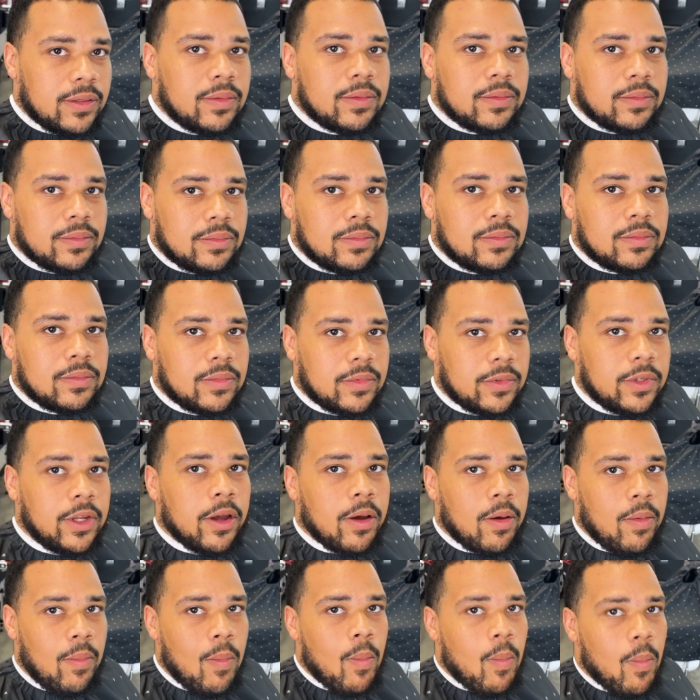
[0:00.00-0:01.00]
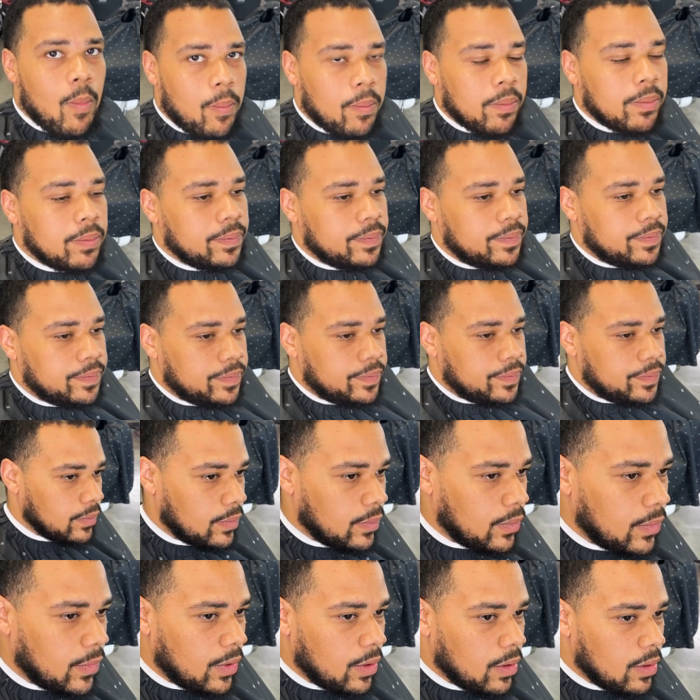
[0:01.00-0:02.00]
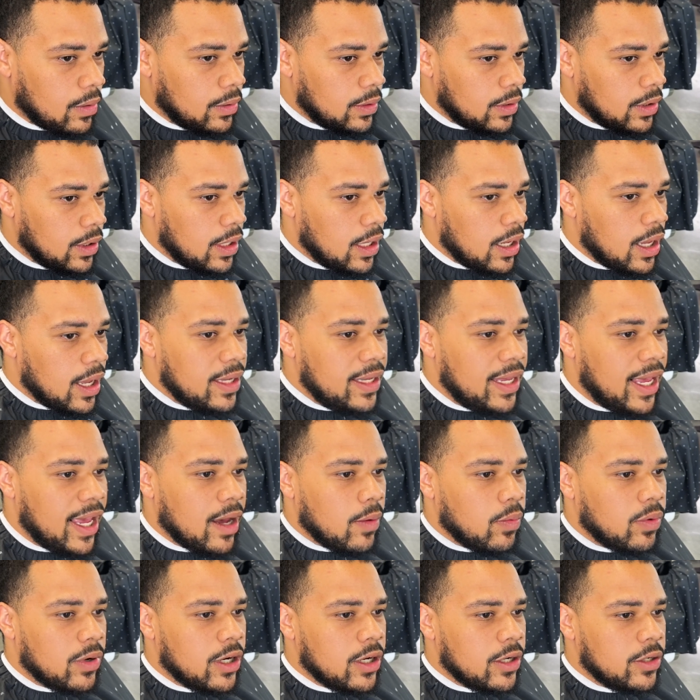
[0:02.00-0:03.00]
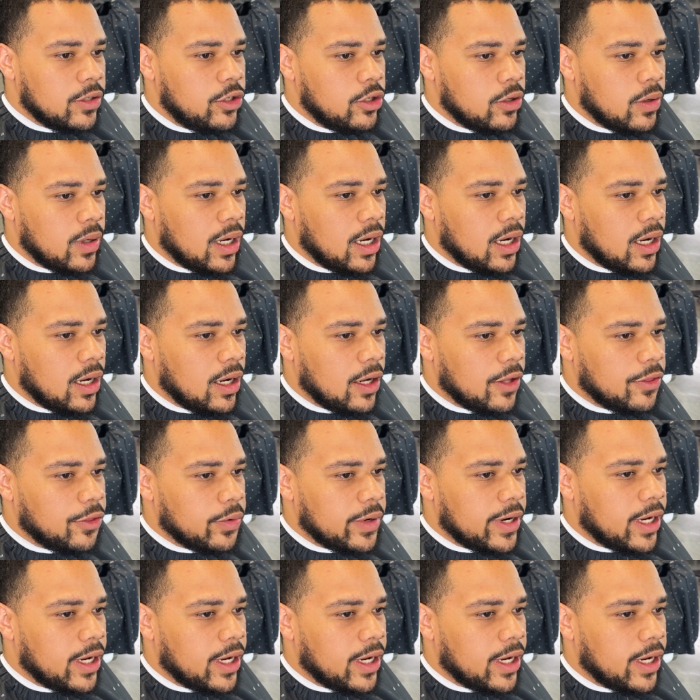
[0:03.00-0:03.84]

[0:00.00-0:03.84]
taper the beard in? Yep. All right, cool. Are oh, you taking anything off the top? Yeah, we're gonna do a, uh, a three